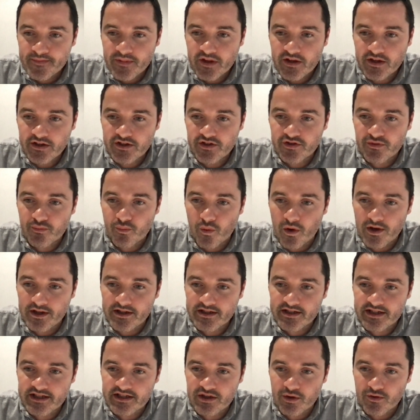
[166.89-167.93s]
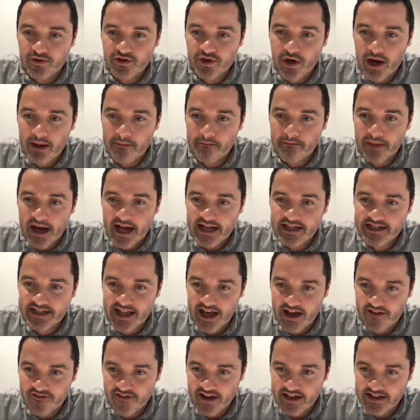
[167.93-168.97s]
you just want to sort of try and batch
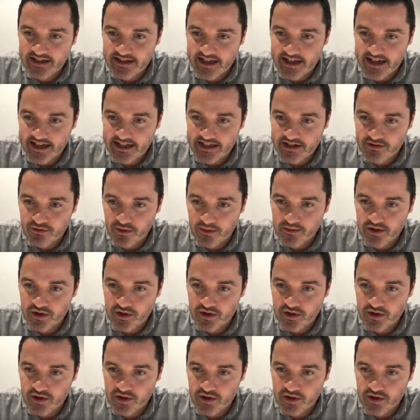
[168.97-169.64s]
that event data up